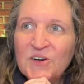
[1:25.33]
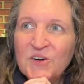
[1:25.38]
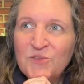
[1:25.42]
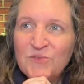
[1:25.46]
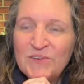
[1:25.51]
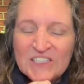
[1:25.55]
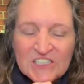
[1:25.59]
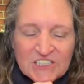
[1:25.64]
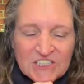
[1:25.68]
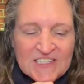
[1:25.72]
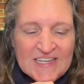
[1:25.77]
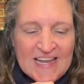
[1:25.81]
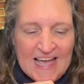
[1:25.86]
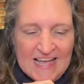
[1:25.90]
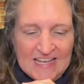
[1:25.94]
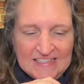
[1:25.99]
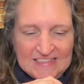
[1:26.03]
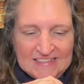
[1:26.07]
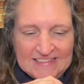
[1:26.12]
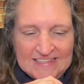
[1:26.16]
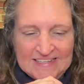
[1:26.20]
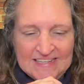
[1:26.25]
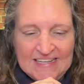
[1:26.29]

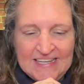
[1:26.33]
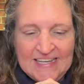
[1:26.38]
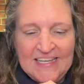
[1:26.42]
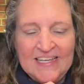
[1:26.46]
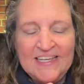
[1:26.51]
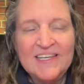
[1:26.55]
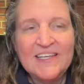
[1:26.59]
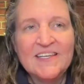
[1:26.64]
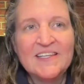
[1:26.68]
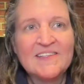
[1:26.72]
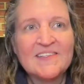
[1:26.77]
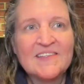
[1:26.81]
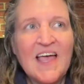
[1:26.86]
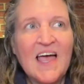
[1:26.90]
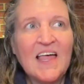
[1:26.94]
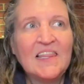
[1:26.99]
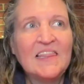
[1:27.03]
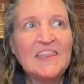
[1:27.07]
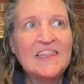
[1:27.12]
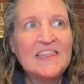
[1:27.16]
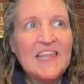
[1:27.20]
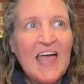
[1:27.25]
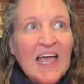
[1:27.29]
Originality is
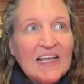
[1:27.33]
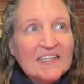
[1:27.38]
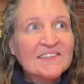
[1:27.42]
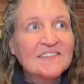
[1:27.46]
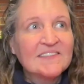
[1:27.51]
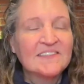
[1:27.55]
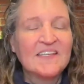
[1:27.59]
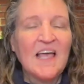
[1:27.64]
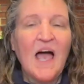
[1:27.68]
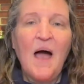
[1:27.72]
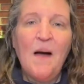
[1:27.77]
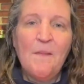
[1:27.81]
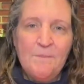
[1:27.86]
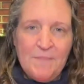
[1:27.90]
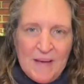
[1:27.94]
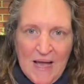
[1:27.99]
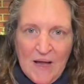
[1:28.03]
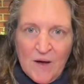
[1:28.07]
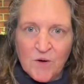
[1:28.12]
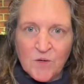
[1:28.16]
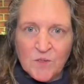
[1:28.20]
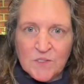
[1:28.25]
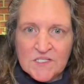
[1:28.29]
less
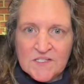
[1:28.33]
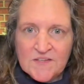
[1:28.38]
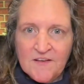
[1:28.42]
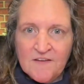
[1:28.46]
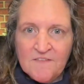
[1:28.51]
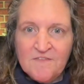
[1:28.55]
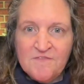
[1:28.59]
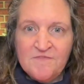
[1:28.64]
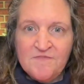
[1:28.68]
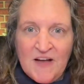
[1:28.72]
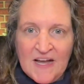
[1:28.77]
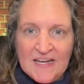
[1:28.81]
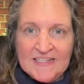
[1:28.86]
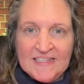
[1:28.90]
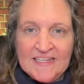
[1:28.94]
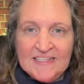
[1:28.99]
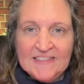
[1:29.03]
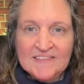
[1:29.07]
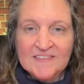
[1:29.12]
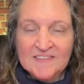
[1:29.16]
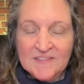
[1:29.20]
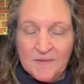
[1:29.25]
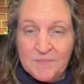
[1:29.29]
about
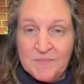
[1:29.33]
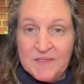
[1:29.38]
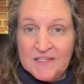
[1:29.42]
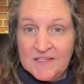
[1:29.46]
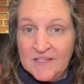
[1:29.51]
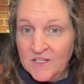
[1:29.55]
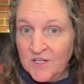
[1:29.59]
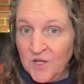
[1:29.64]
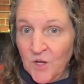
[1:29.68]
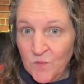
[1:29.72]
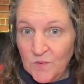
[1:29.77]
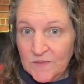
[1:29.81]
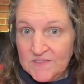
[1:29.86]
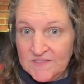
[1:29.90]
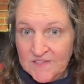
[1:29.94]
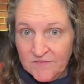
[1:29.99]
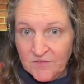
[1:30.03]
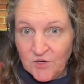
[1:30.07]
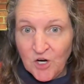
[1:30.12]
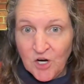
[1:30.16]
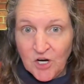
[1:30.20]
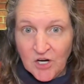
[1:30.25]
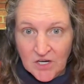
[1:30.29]
finding something that no one's
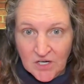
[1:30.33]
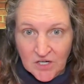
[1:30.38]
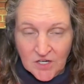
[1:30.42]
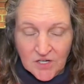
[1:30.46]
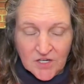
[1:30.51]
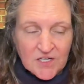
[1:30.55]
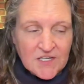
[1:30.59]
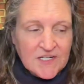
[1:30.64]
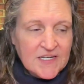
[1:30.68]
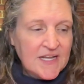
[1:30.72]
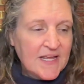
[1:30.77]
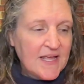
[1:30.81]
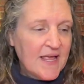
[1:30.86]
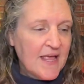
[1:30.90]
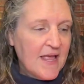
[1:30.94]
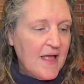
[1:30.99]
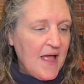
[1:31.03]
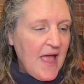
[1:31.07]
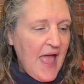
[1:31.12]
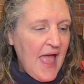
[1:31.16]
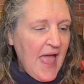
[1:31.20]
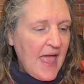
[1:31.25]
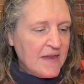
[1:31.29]
ever heard
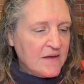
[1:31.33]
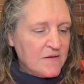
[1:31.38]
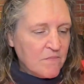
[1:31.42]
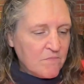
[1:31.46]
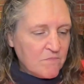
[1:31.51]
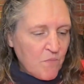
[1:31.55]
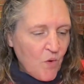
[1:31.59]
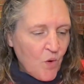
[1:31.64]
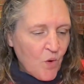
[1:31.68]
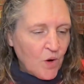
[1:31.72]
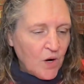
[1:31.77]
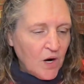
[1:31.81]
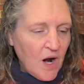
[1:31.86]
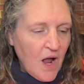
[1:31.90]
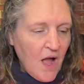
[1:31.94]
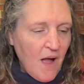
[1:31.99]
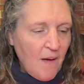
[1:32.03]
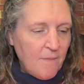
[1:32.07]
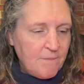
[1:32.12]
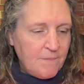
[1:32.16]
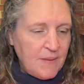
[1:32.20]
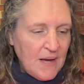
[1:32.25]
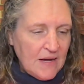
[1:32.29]
and more
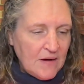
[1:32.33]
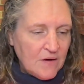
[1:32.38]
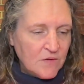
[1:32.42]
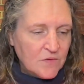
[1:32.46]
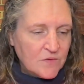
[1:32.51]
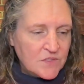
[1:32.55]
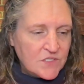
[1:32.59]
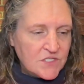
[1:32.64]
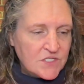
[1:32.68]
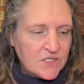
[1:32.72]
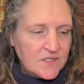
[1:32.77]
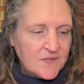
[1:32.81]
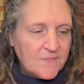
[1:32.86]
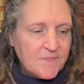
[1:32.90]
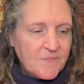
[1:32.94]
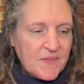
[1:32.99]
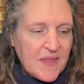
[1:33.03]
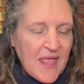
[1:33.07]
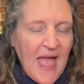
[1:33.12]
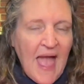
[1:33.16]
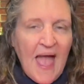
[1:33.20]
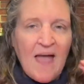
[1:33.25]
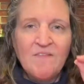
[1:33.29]
about
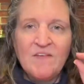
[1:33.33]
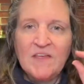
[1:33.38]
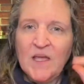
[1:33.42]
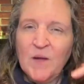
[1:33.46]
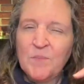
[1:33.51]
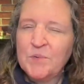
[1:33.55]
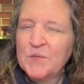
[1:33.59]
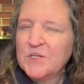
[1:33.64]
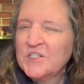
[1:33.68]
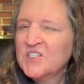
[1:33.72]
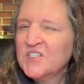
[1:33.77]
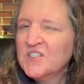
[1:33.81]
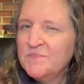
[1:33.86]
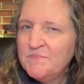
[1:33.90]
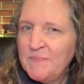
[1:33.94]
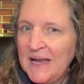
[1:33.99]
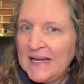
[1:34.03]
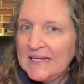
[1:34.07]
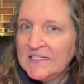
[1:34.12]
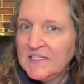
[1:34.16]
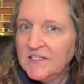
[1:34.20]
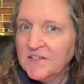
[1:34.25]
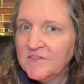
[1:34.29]
having a
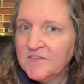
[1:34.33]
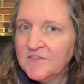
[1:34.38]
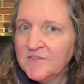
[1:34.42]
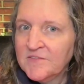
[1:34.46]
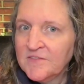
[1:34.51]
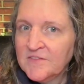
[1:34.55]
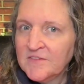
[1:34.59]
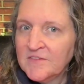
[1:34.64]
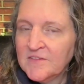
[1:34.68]
perspective